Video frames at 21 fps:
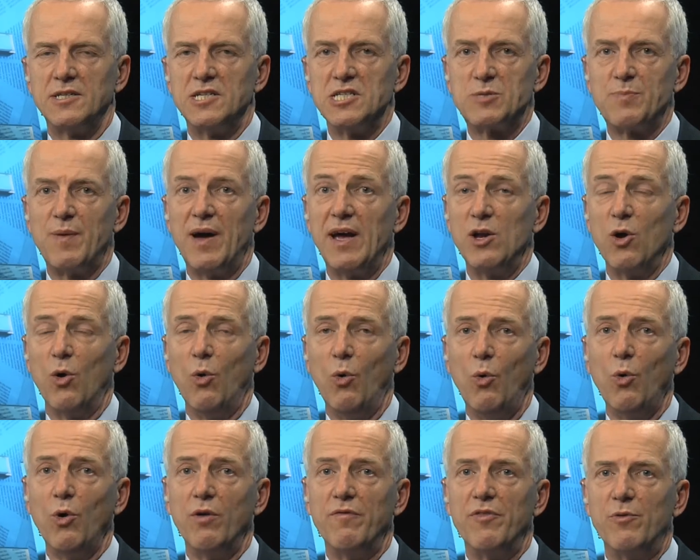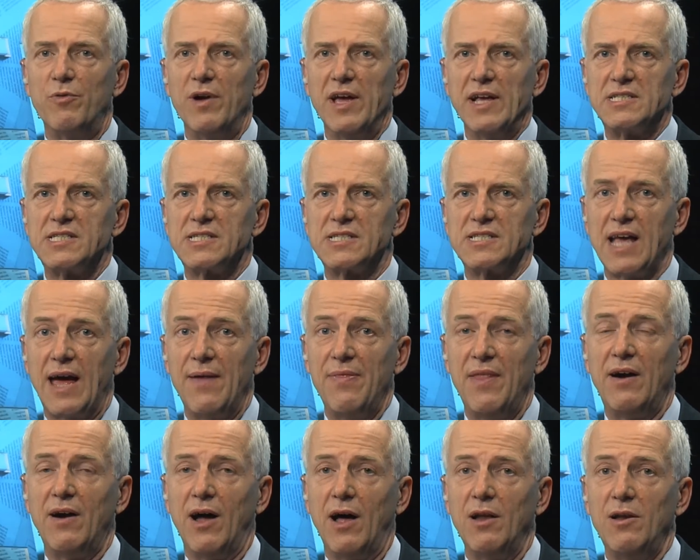Despite all of the risks,
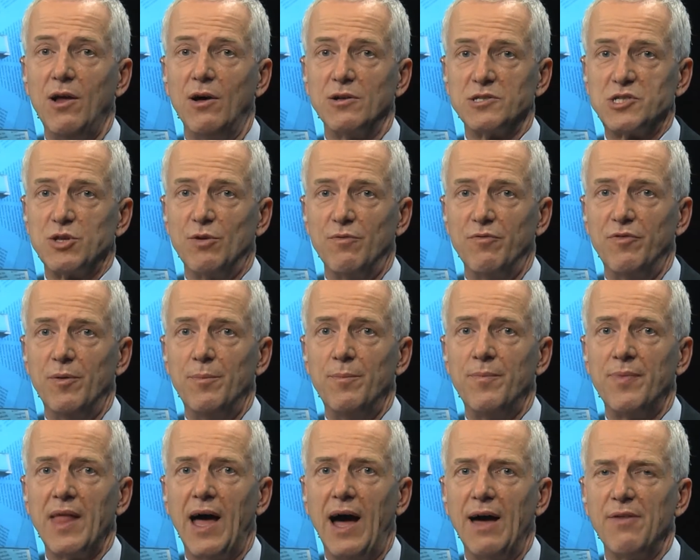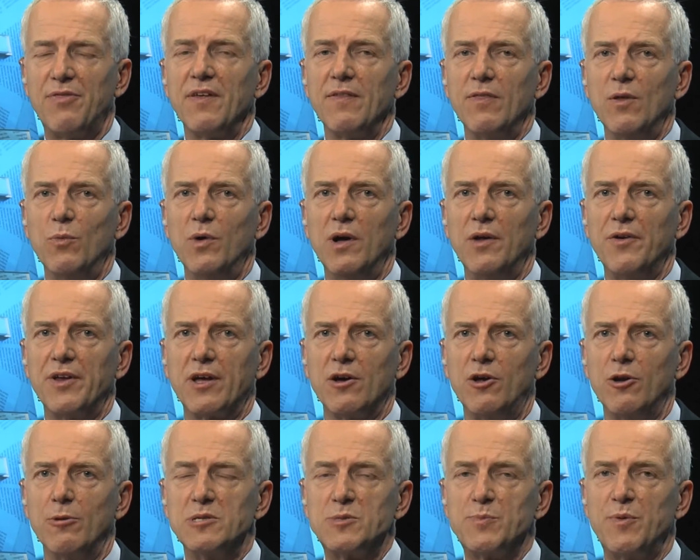and there are lots of them, I think the world
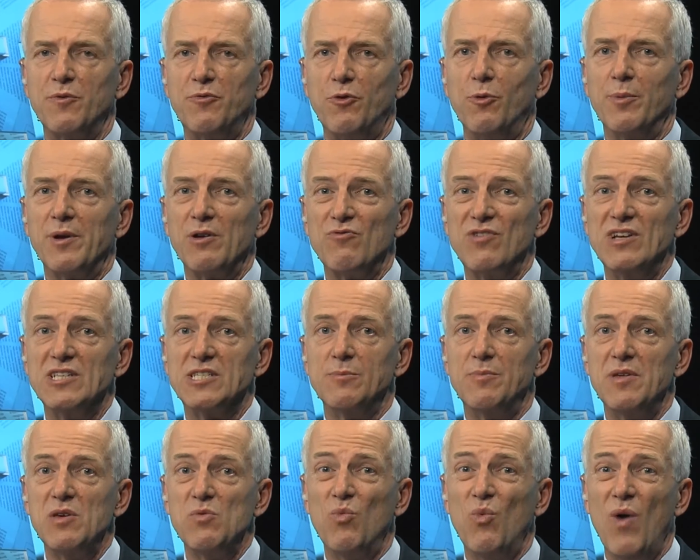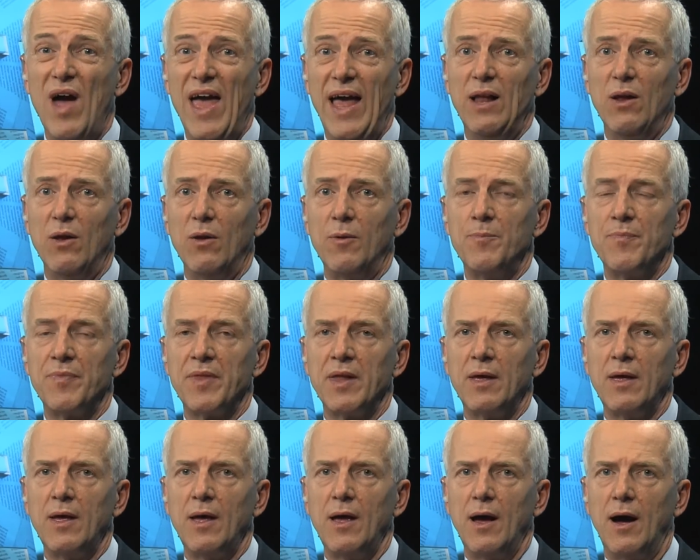economy is performing reasonably well.
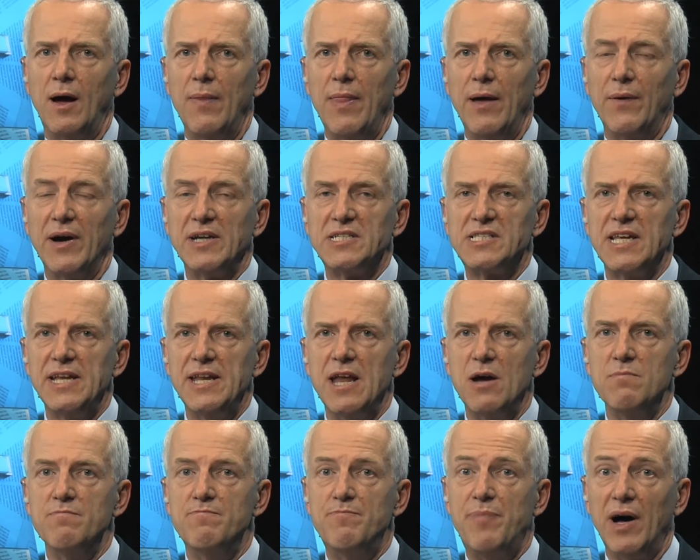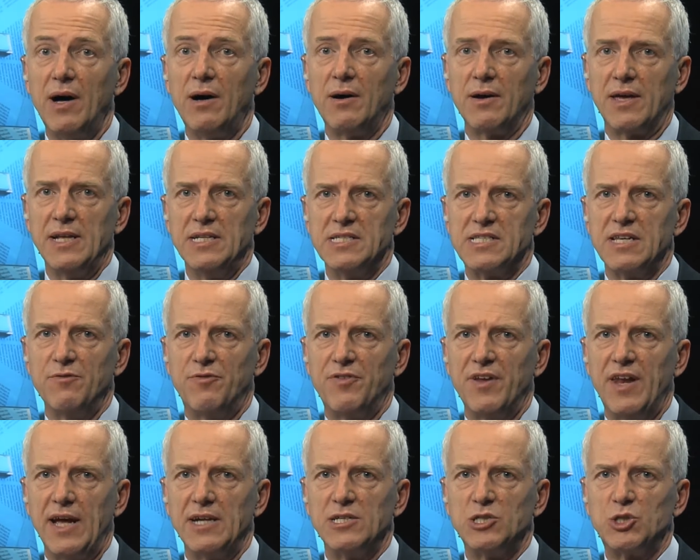And though I see no bargains in
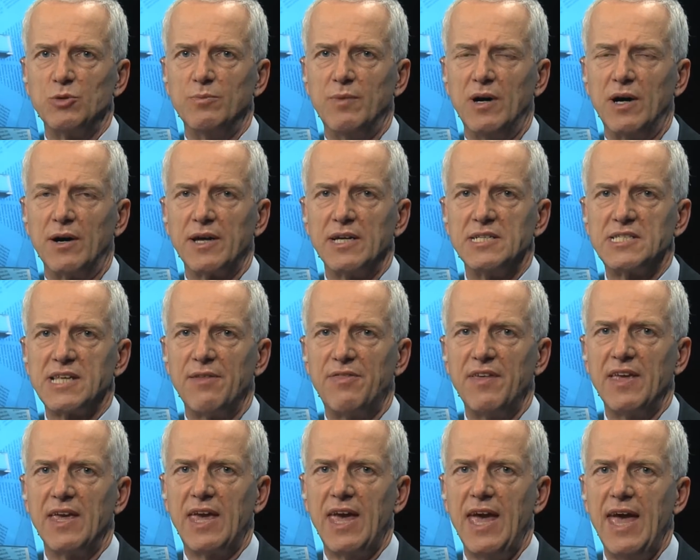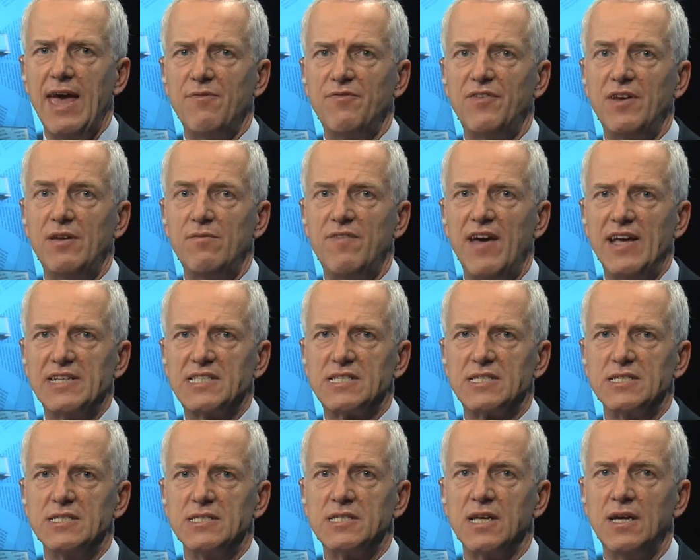financial markets, I think careful
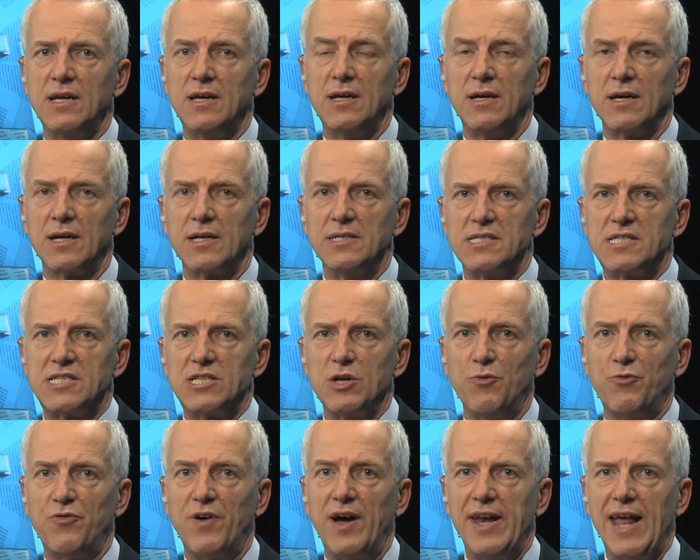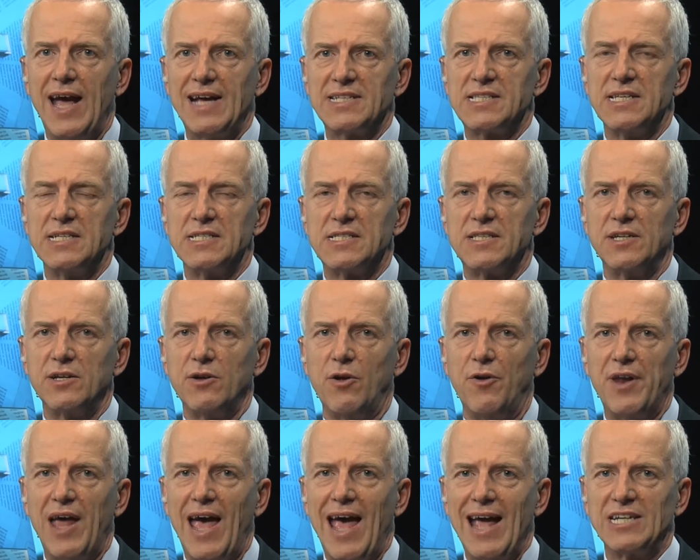investors can still find assets that are
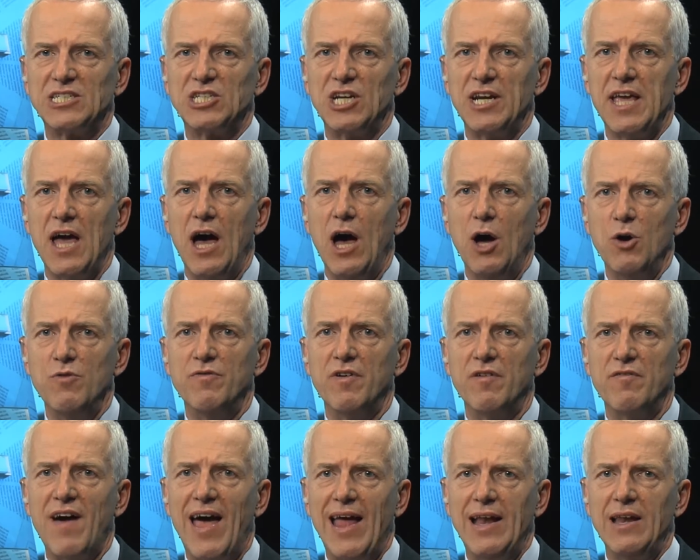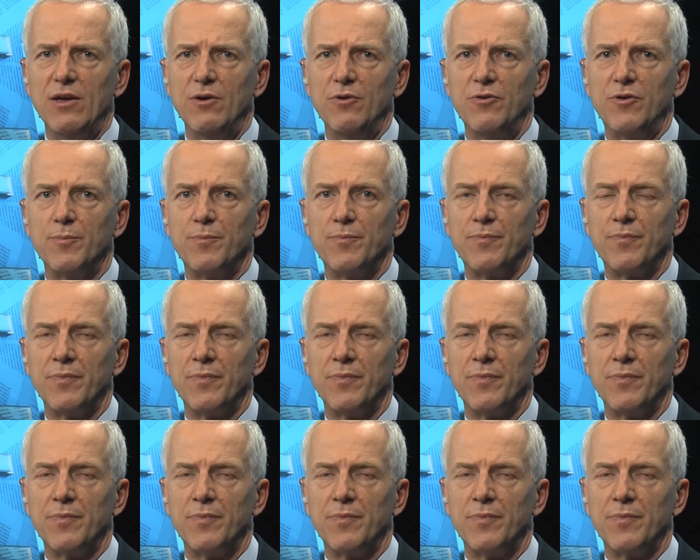not actually overvalued.